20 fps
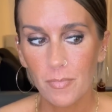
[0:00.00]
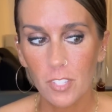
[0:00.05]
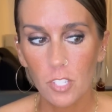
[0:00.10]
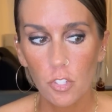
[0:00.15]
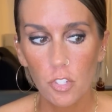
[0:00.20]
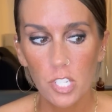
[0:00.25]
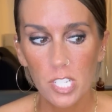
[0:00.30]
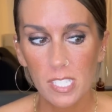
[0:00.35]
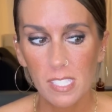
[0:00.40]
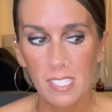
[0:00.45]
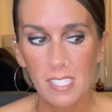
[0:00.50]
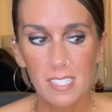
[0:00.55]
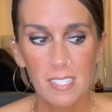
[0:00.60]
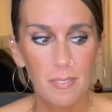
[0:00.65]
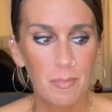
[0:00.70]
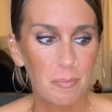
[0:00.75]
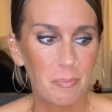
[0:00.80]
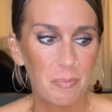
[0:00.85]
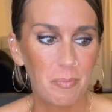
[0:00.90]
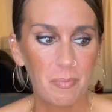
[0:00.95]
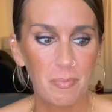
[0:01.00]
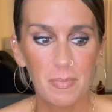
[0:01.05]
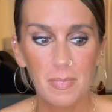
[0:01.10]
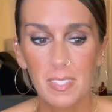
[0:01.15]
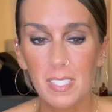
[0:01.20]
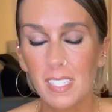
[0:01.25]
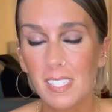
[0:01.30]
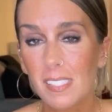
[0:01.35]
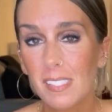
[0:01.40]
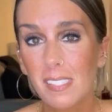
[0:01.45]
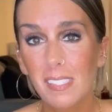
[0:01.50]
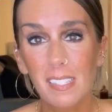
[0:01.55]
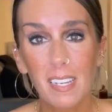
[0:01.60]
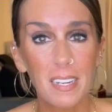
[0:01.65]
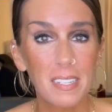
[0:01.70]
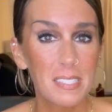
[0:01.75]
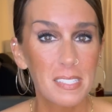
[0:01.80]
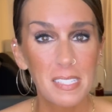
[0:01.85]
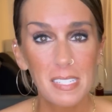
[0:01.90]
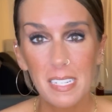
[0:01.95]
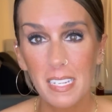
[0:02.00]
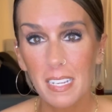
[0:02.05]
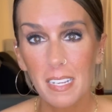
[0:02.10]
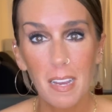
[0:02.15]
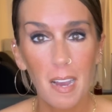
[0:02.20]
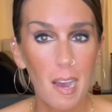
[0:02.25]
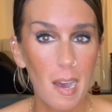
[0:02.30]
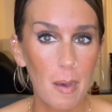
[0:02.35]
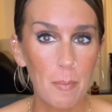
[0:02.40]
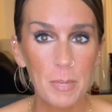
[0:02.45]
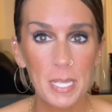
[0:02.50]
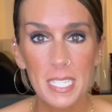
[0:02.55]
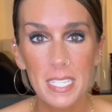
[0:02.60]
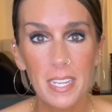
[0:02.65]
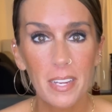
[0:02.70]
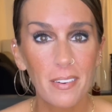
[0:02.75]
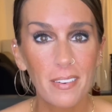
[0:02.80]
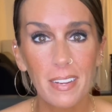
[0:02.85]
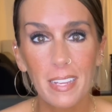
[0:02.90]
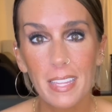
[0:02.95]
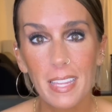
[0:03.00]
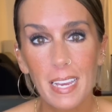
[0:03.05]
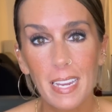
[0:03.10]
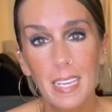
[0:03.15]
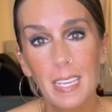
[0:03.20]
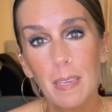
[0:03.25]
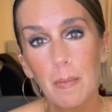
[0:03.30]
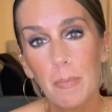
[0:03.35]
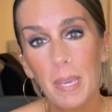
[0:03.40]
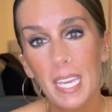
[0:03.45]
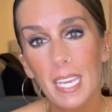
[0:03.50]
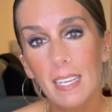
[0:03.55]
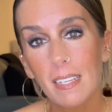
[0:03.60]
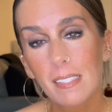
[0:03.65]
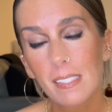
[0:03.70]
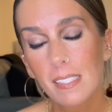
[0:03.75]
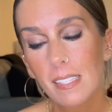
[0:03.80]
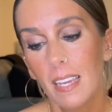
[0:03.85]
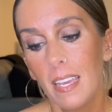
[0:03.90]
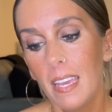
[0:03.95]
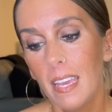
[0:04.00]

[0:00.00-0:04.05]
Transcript: just disgusting commentary that he makes.